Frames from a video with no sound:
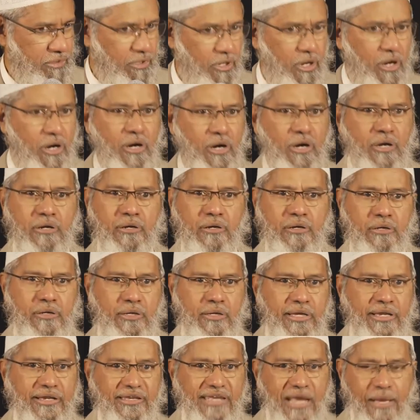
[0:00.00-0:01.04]
or
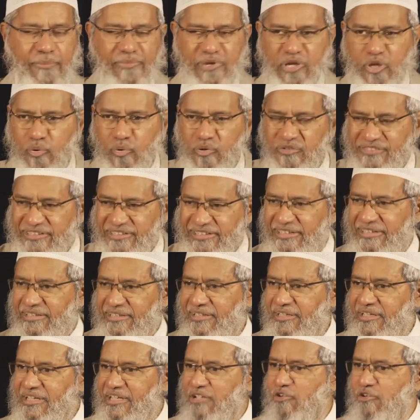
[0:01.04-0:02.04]
Islamic University.